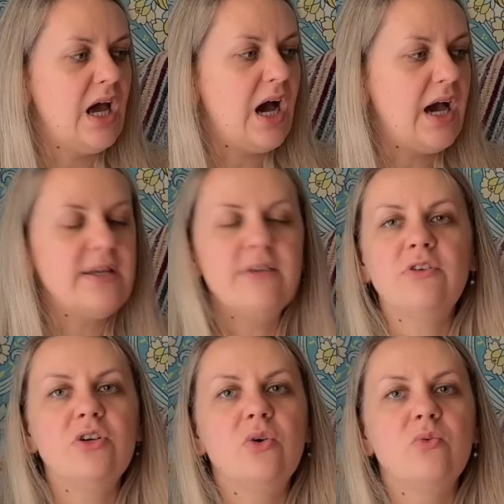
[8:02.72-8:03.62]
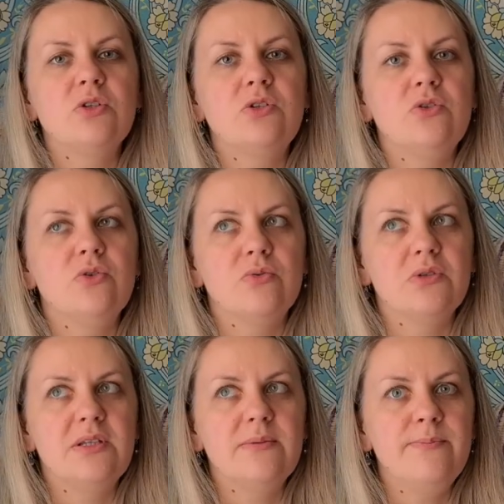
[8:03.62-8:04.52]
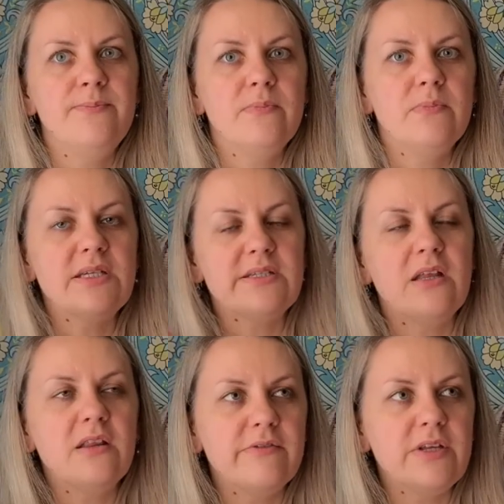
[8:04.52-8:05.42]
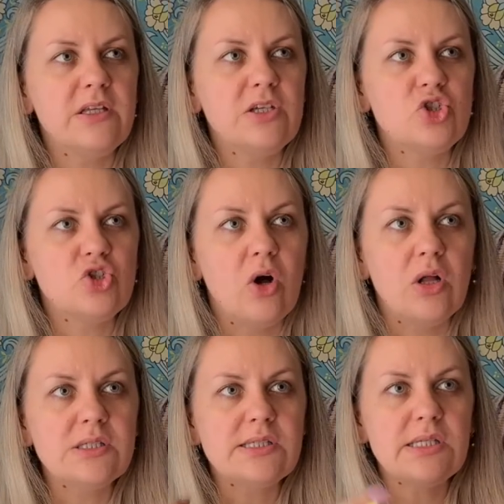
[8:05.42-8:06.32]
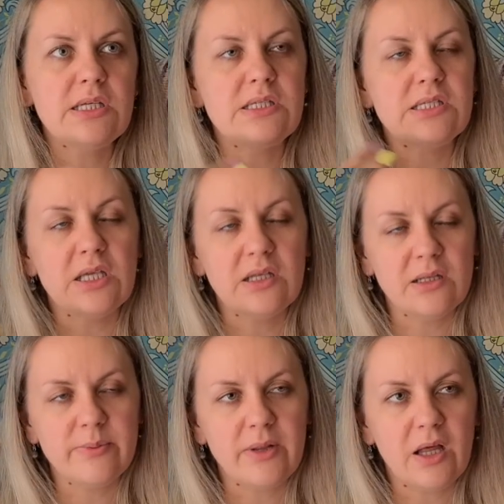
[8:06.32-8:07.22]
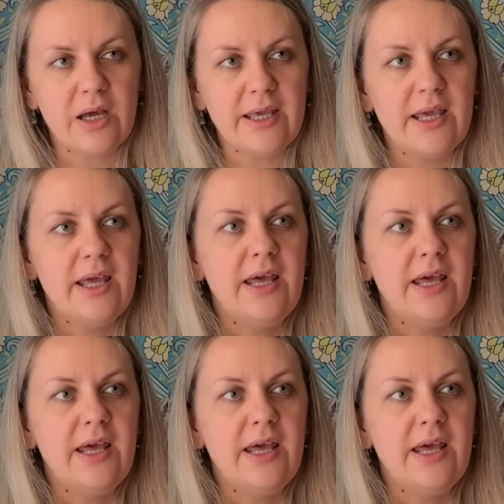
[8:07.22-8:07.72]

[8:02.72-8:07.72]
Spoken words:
I never know what to do with them, because I love knitting shawls in single ply,